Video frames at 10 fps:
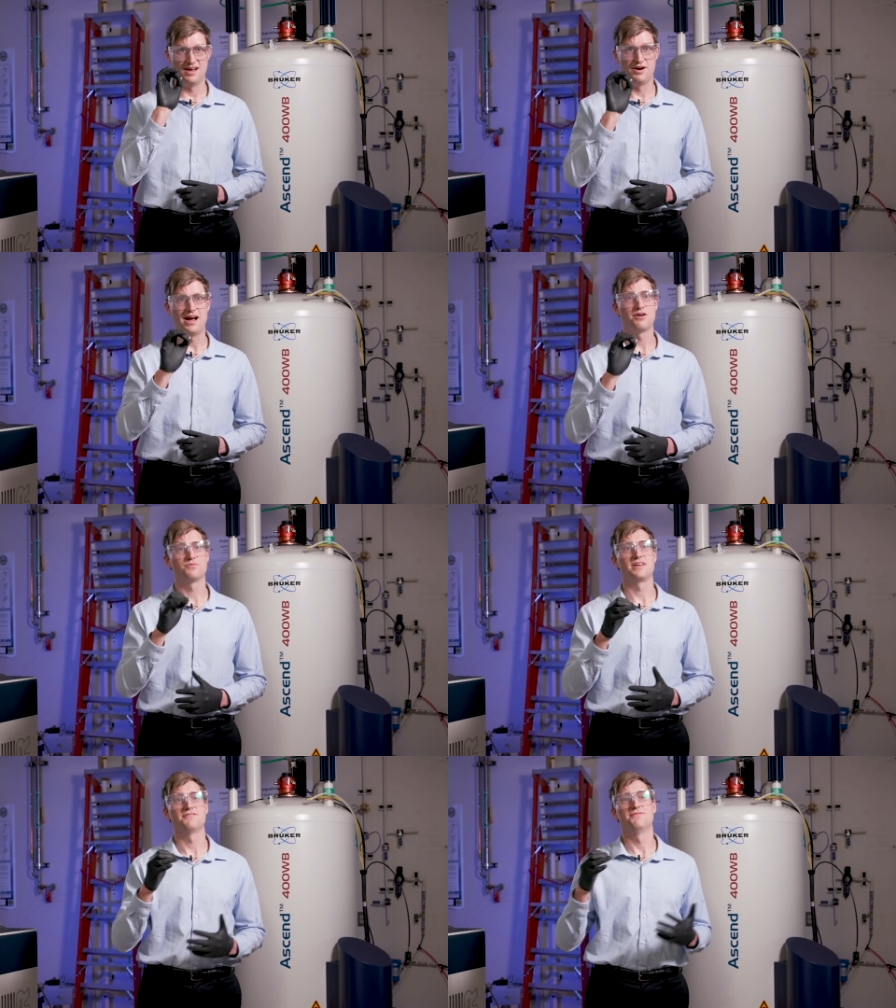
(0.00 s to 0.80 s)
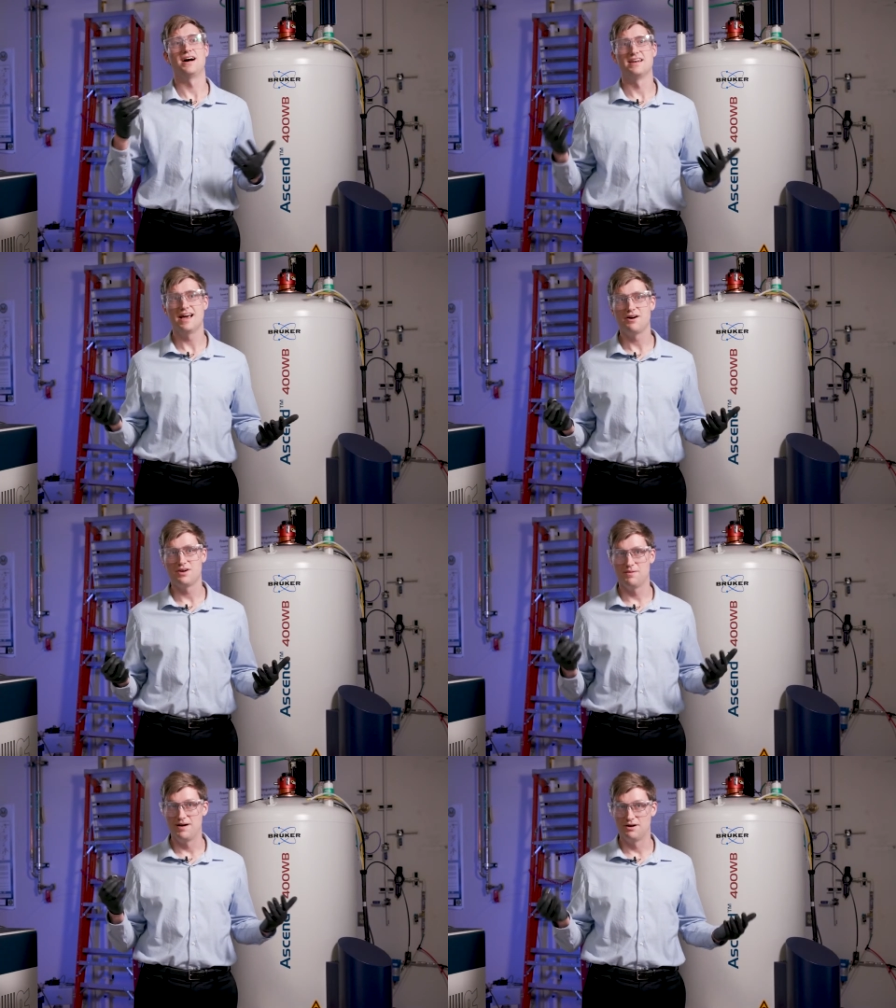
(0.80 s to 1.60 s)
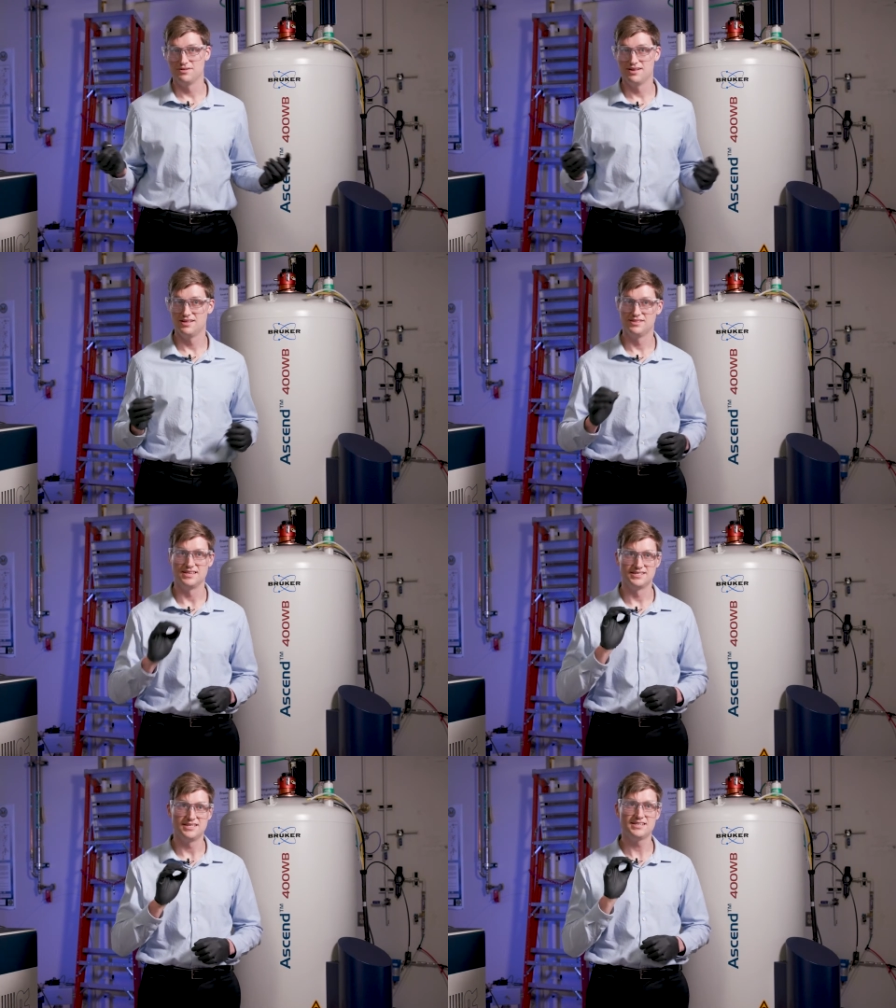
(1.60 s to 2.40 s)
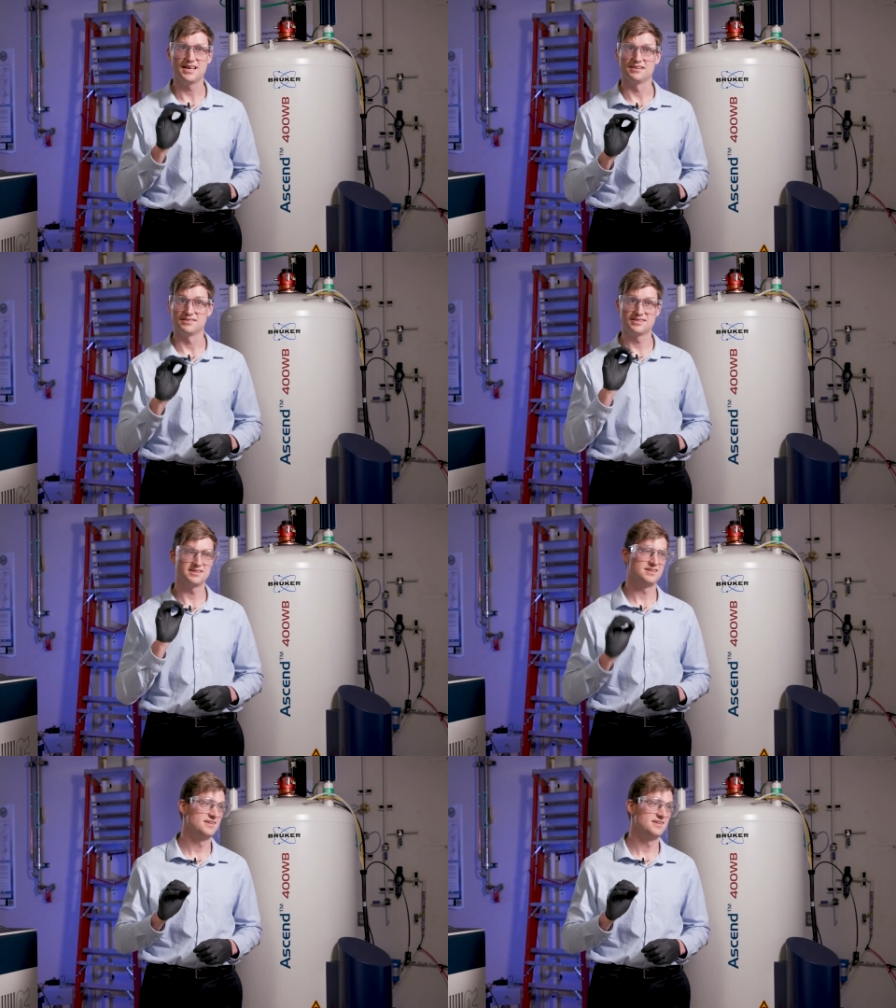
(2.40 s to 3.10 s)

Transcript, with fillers: Now, how do we find out about these details?